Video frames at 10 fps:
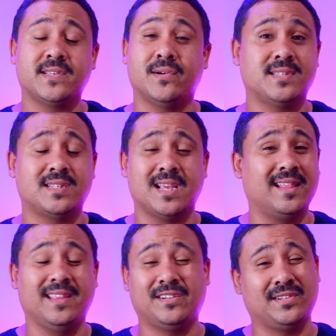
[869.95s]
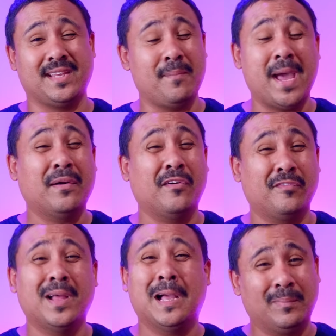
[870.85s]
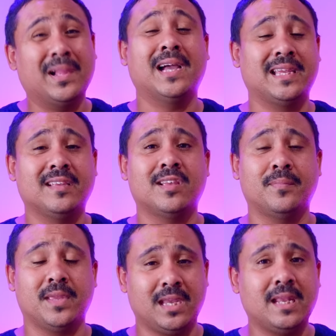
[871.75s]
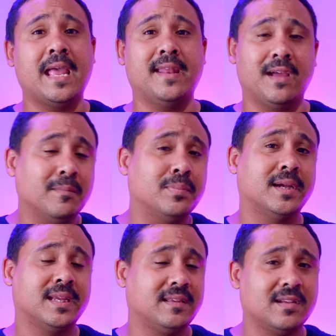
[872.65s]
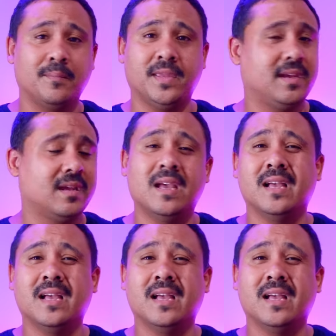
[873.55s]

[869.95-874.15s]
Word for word: so it's literally a matter of plugging something in and unplugging something,